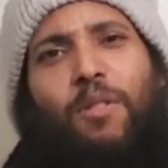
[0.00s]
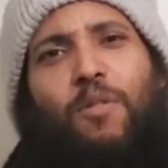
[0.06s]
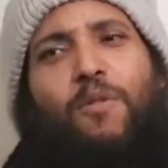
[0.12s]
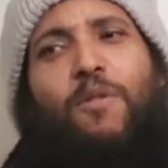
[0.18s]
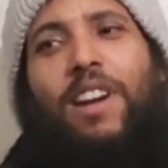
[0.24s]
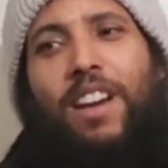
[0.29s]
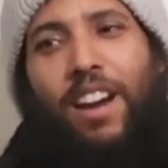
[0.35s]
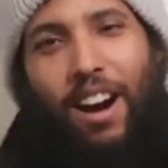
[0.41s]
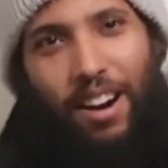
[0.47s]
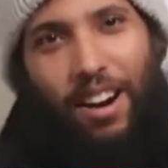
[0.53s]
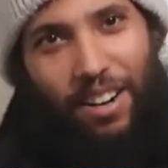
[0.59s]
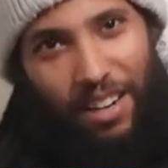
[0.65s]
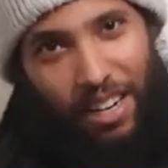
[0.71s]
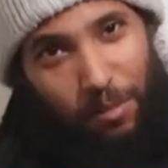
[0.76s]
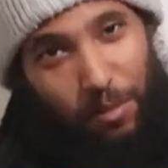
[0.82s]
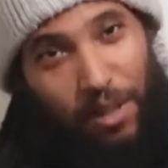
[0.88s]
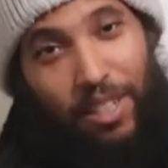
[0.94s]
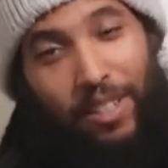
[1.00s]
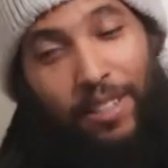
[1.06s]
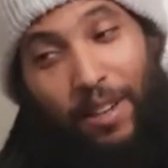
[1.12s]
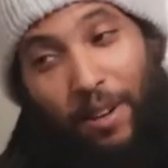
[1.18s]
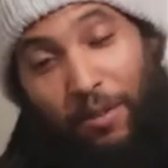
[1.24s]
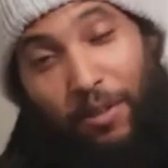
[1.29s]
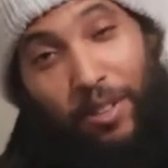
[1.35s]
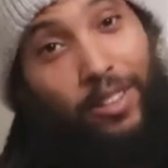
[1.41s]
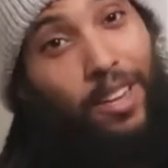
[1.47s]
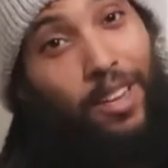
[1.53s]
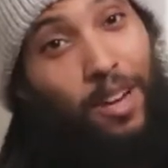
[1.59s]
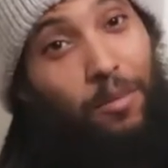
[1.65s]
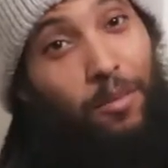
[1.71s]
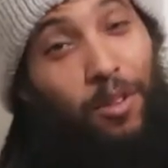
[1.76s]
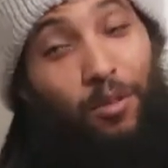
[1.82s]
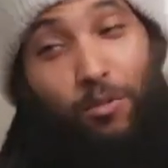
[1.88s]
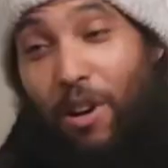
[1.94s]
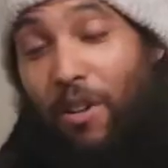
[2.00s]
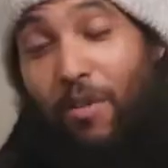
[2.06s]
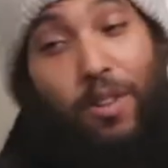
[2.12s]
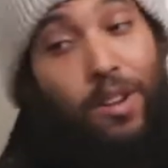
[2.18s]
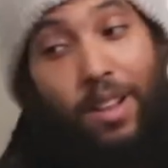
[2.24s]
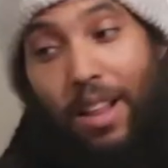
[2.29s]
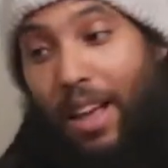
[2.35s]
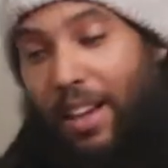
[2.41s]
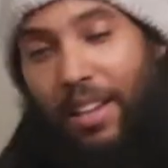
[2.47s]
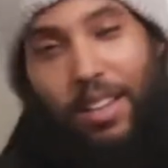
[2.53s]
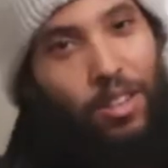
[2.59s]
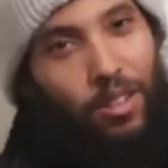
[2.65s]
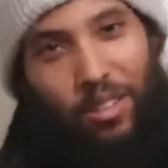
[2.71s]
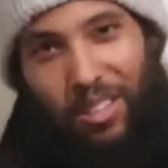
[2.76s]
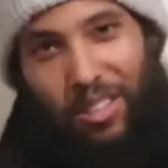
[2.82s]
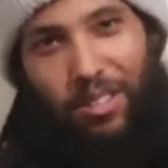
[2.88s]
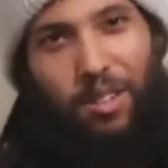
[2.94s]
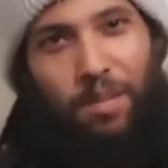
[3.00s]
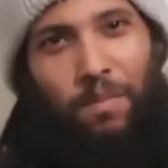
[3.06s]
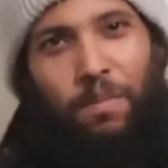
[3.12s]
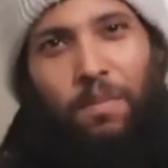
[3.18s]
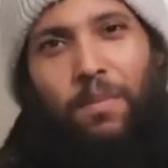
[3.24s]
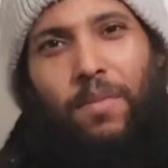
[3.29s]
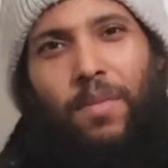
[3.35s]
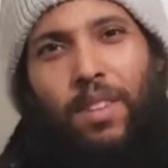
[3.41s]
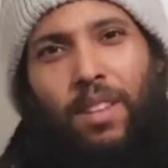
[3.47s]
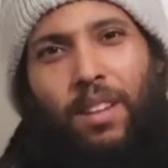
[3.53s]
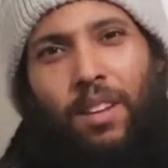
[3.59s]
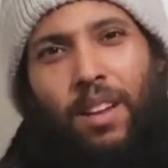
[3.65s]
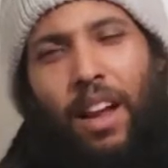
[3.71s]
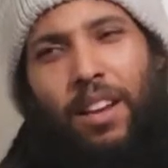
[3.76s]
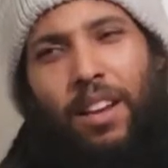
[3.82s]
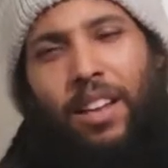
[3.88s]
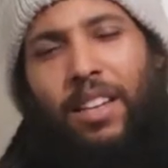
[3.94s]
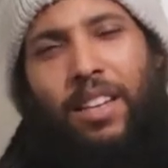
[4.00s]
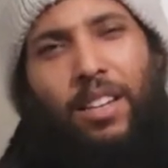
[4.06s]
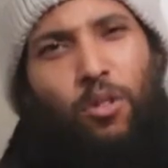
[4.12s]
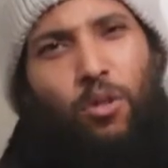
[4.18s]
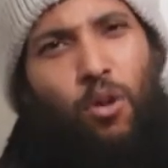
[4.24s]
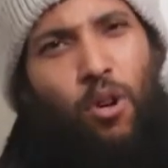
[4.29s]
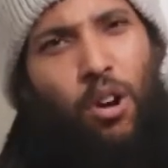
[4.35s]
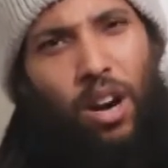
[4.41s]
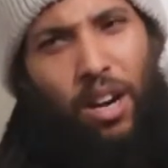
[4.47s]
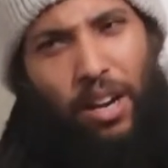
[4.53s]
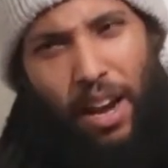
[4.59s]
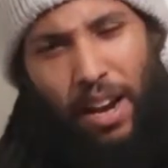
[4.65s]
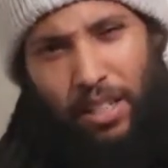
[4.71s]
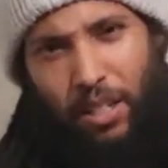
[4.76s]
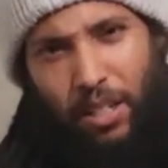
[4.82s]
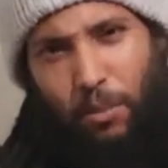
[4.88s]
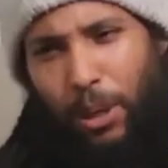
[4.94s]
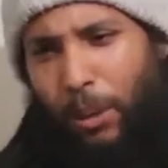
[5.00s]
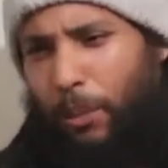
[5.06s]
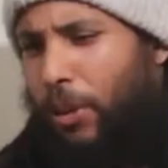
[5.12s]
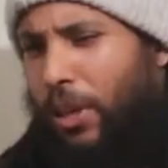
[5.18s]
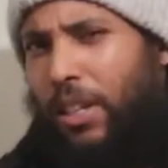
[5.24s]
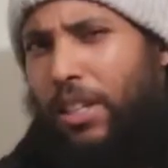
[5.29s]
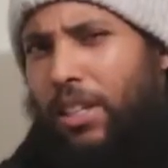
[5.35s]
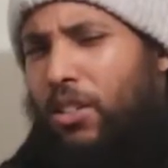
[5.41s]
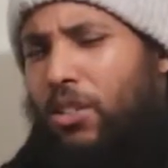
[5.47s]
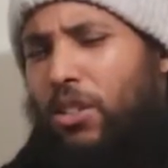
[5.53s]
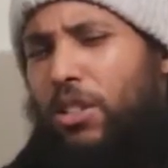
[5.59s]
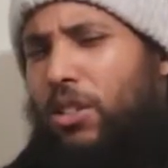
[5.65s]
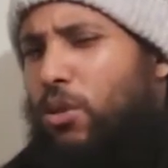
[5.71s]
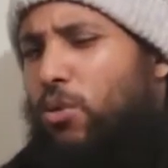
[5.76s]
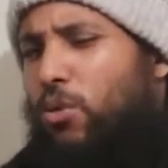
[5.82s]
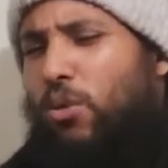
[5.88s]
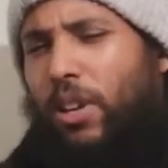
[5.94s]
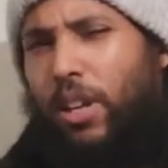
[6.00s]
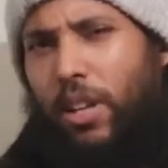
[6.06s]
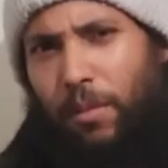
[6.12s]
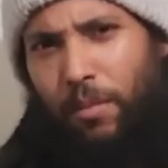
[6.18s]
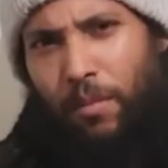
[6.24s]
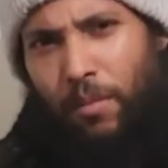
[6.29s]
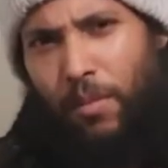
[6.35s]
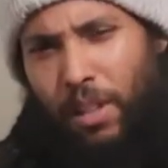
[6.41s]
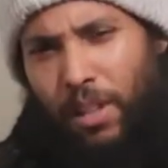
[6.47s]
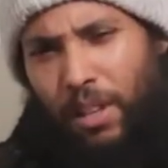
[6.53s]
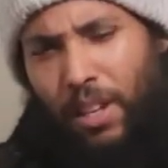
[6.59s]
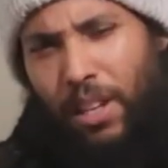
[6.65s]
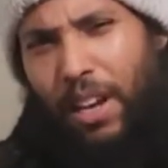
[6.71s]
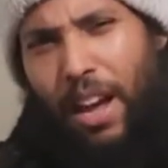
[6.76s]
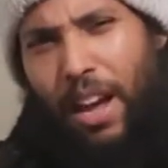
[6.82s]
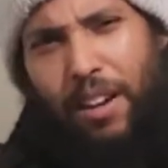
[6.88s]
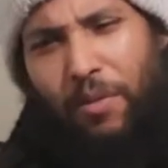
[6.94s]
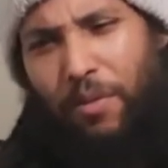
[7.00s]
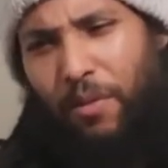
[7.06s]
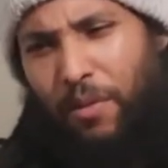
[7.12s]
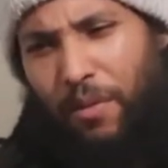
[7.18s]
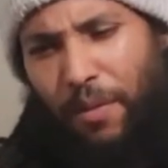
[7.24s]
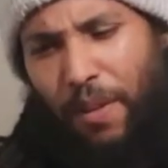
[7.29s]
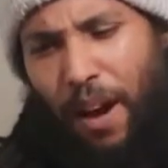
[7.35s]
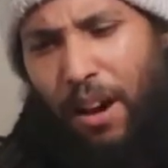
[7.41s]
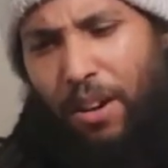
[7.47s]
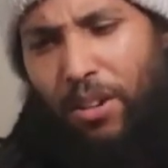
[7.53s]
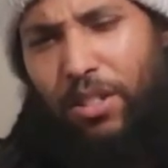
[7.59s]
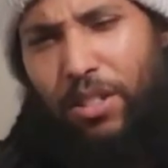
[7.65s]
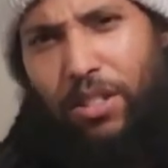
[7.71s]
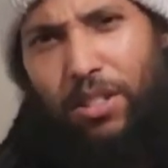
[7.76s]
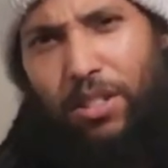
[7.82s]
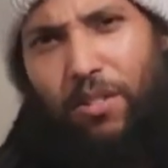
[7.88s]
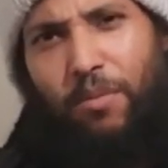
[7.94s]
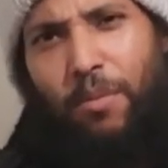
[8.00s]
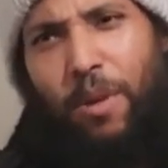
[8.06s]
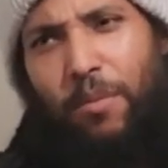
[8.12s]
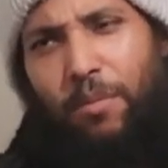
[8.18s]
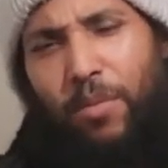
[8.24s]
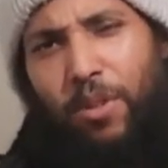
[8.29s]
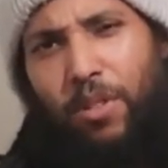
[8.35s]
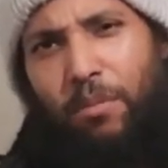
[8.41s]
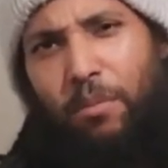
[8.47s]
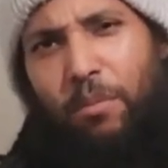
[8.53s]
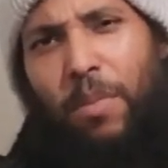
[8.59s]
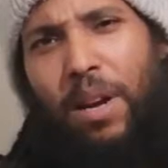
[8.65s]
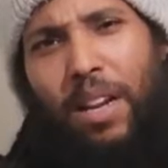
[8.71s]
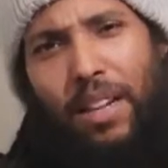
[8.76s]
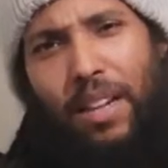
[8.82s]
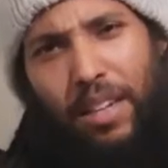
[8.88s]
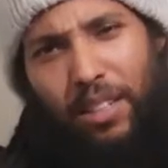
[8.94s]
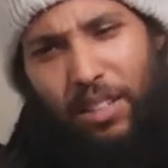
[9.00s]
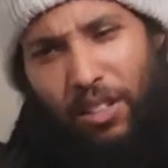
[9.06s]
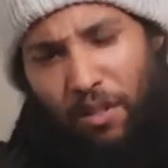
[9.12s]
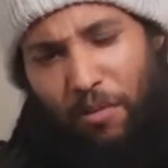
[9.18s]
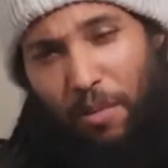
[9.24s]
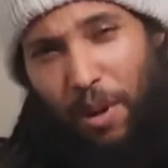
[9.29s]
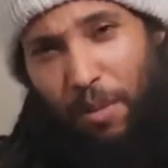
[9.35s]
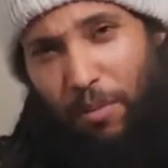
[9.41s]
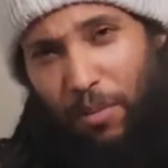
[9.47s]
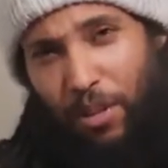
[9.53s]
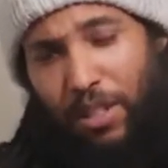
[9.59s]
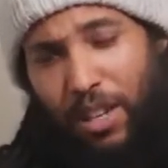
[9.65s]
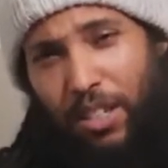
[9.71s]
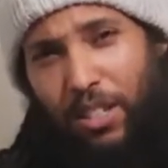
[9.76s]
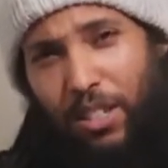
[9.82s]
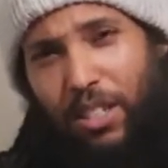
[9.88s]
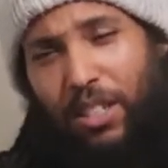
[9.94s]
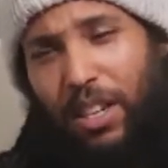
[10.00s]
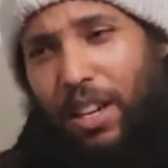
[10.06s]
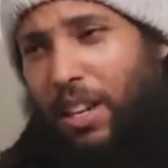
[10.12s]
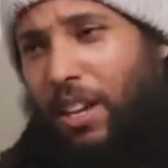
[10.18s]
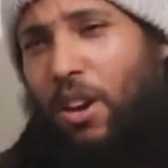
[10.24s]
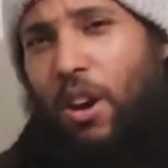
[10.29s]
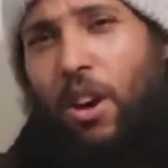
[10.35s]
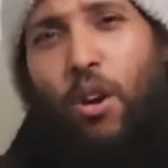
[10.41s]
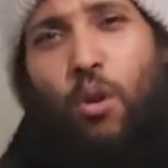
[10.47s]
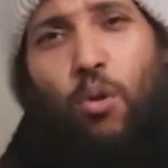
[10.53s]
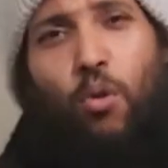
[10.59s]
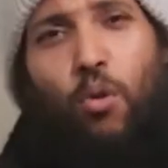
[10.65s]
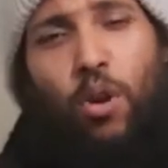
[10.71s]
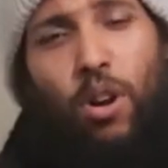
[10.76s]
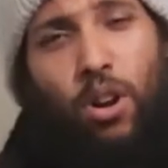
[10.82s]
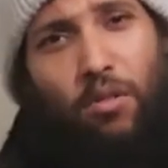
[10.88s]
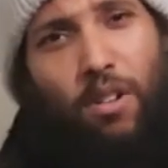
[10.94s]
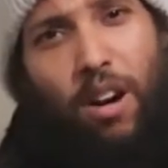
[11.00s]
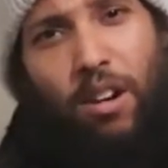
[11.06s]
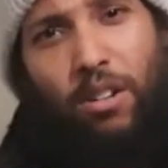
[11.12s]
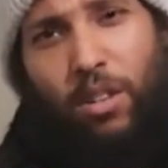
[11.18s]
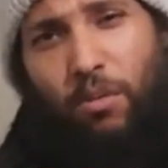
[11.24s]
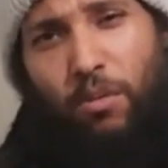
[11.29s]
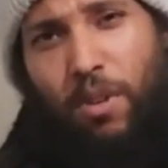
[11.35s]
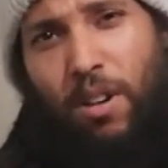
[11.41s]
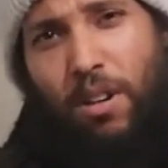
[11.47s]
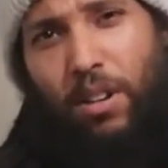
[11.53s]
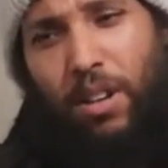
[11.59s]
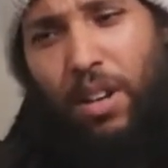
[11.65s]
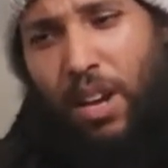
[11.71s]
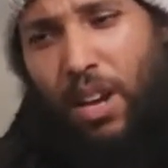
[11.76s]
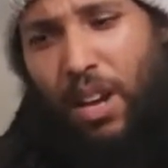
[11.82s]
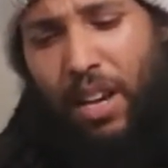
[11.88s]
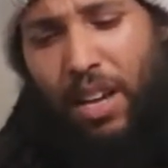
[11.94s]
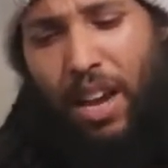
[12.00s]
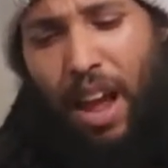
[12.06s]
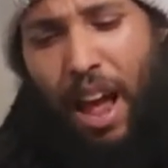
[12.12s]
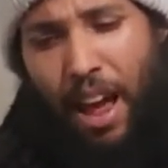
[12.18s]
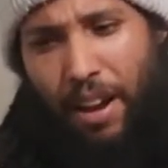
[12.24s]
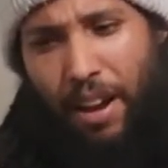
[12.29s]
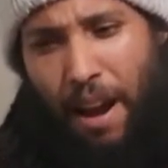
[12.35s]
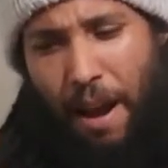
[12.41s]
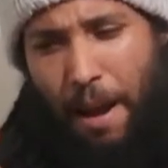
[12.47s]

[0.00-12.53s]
we are going to be self-determined whether you like it or not. And he organized the people. He didn't just talk it. He had thousands of members, millions of members, I should say, all around the world. He had,